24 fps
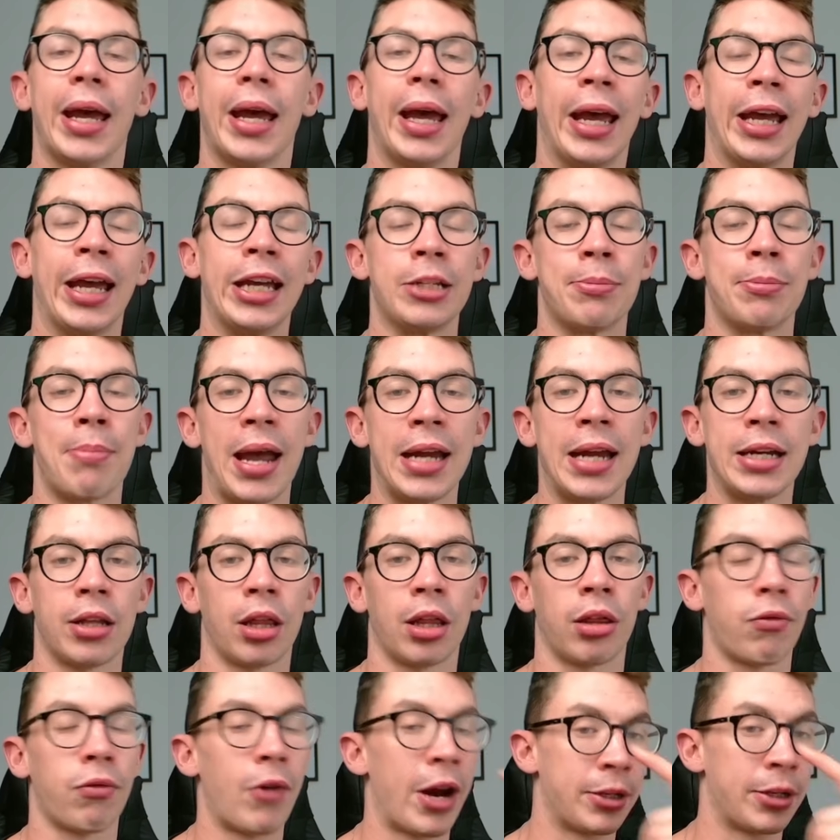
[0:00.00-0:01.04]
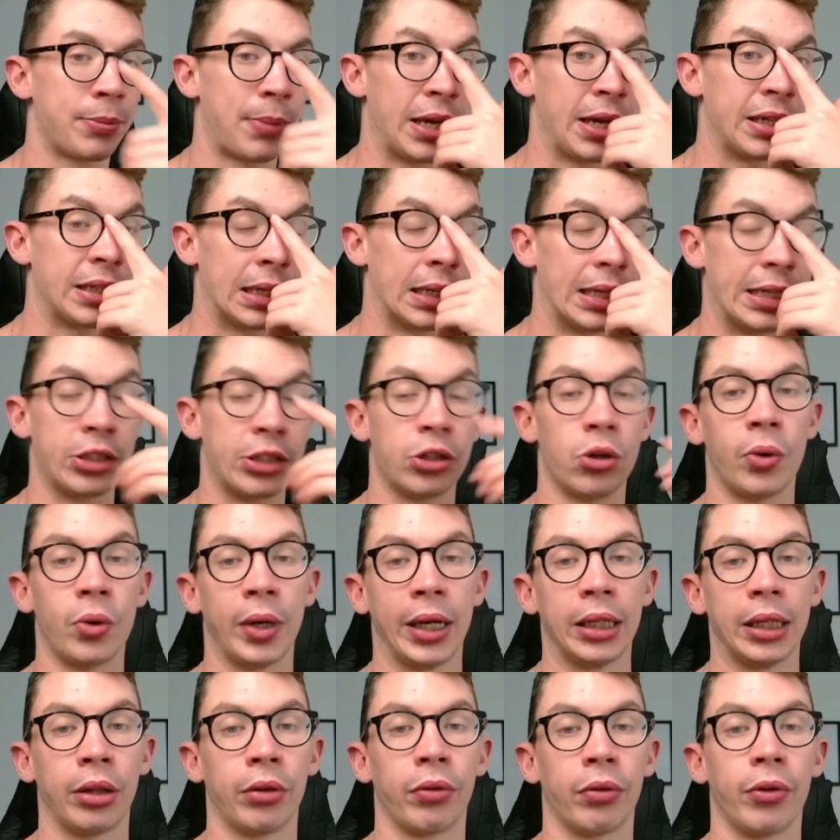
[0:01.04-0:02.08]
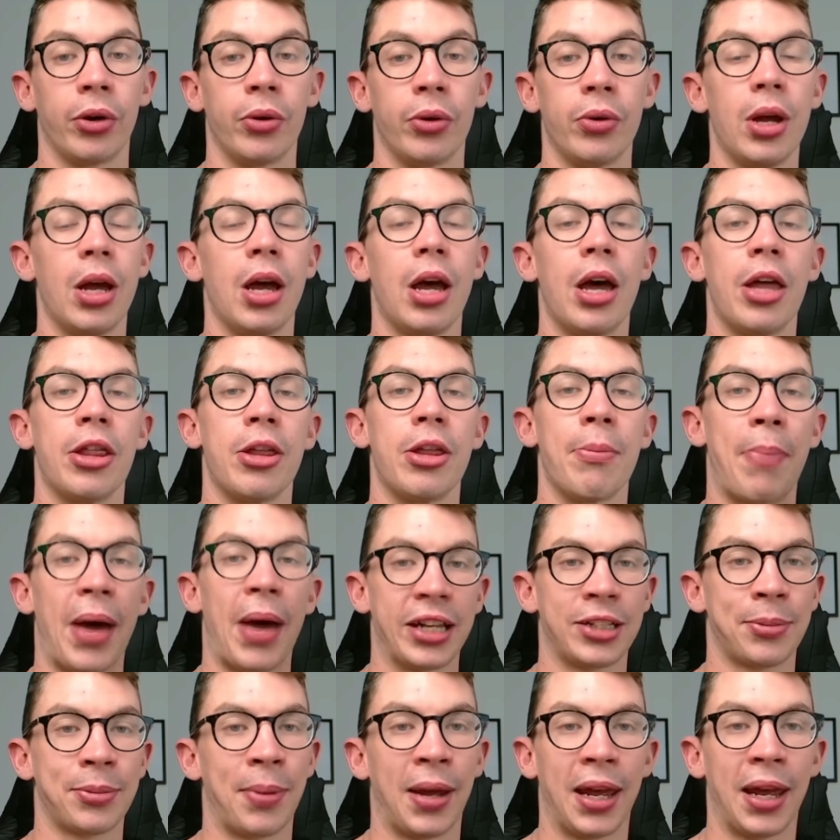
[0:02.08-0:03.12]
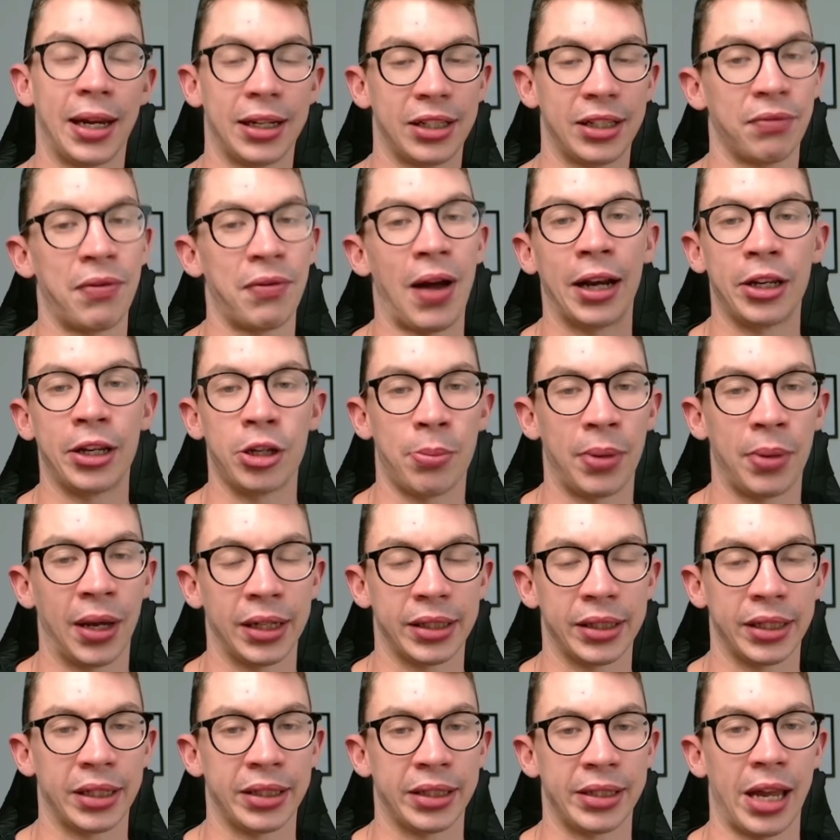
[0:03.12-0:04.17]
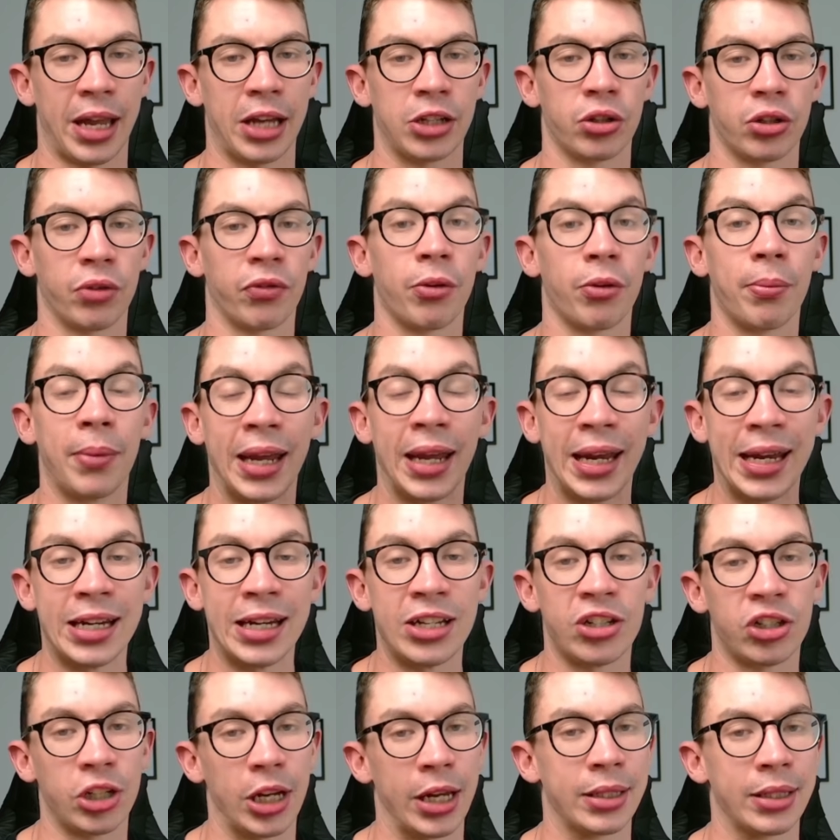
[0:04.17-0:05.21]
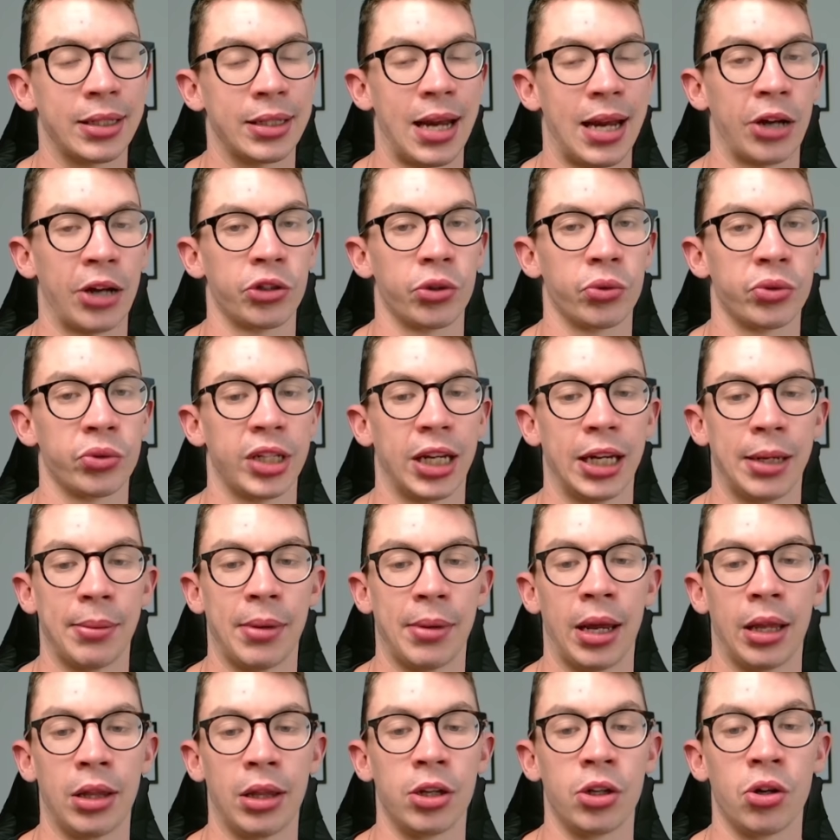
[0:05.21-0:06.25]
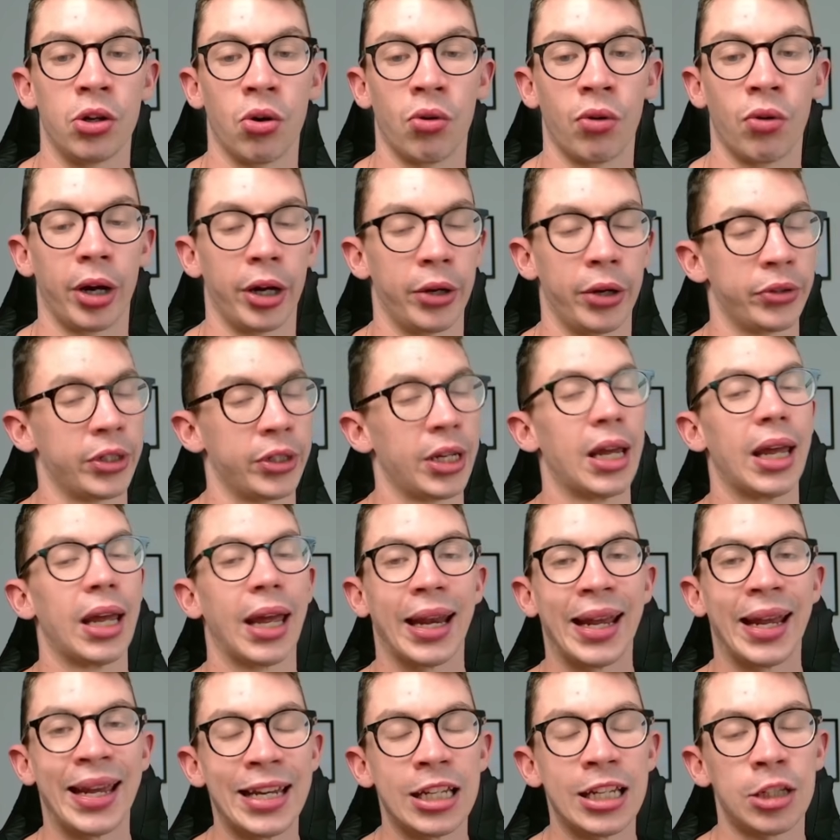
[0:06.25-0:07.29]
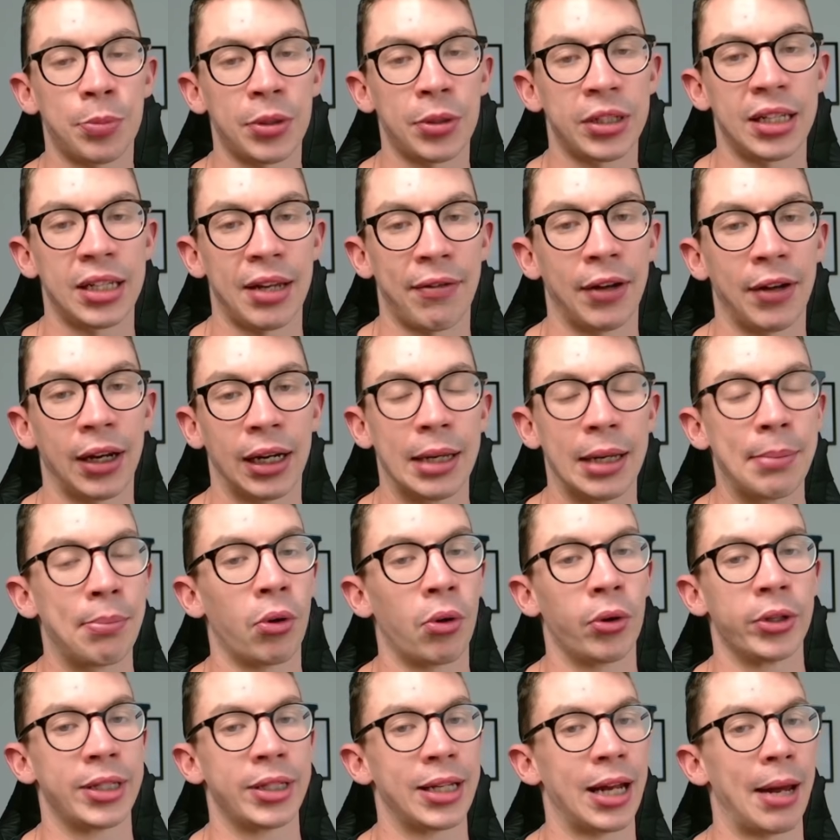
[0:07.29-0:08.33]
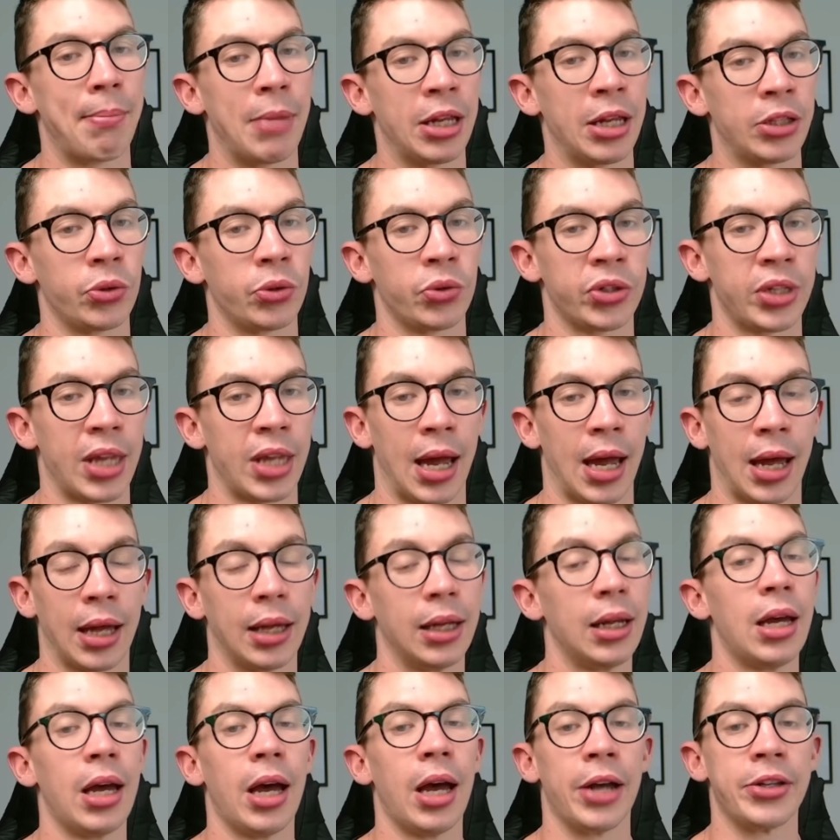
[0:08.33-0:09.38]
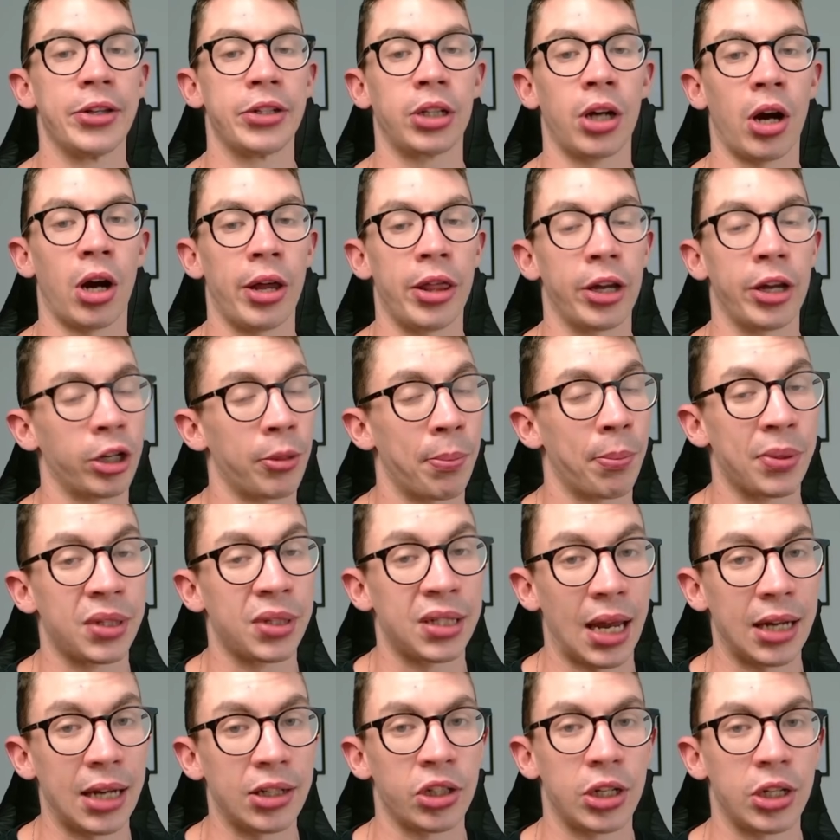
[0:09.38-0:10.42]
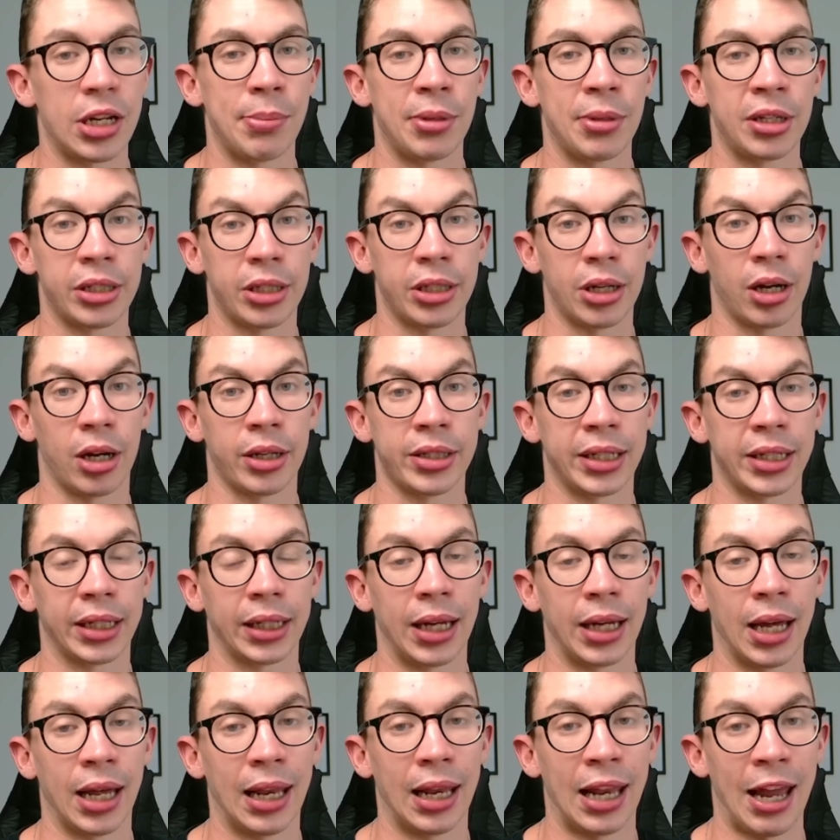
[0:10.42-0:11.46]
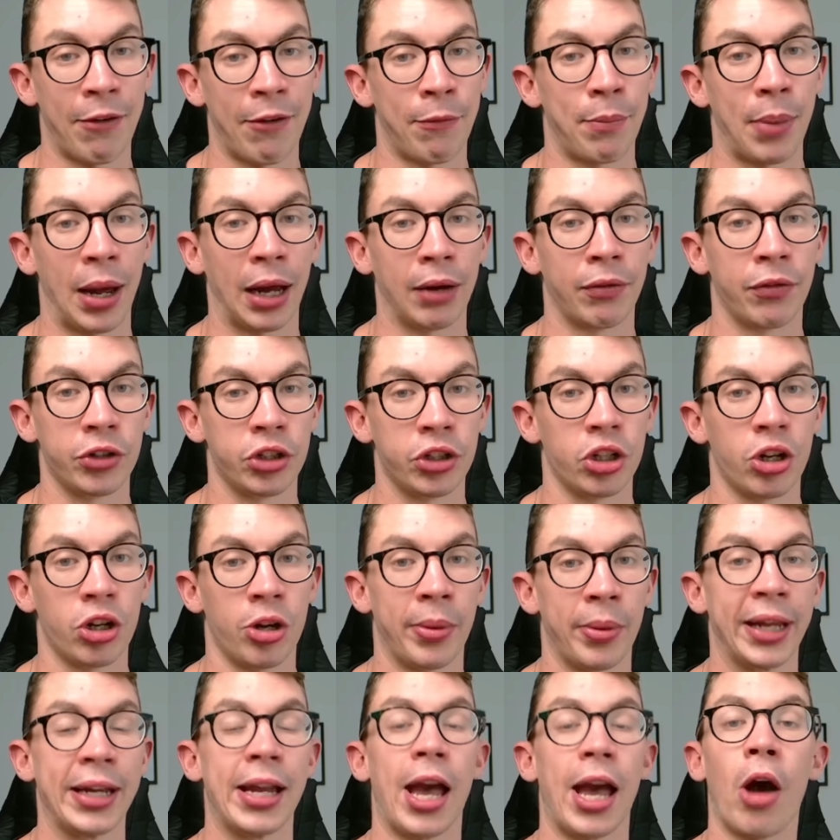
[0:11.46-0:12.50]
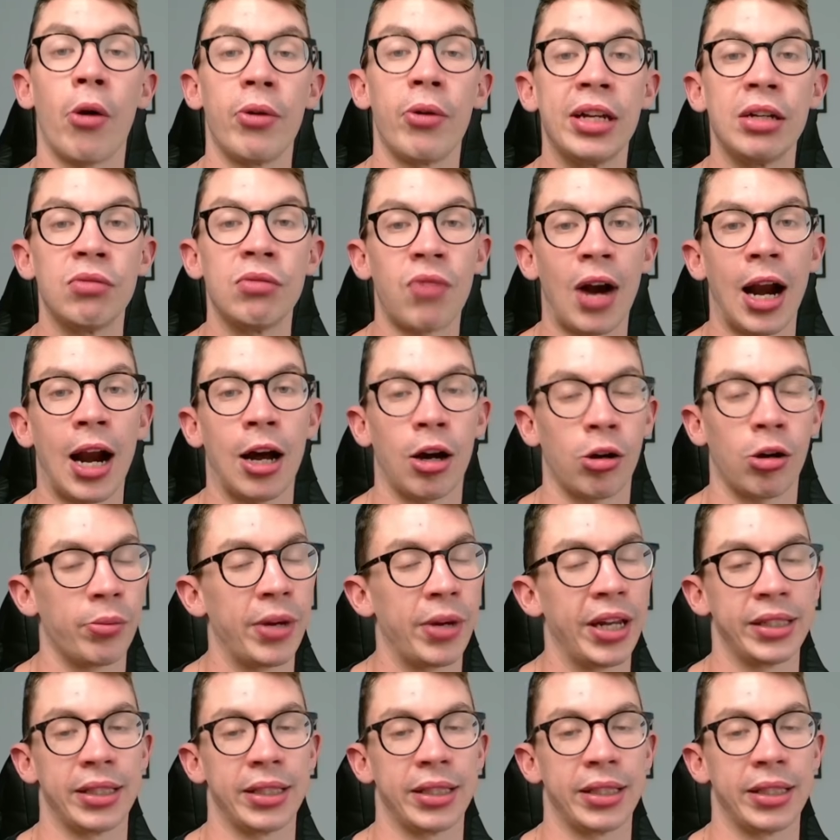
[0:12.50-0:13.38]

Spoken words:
He's made a thread basically talking through the best picks, value picks, etc. from each international team in the Euros. And he specifically pointed out Mittelstadt as a guy that could potentially be starting at left back for Germany. Only Raum is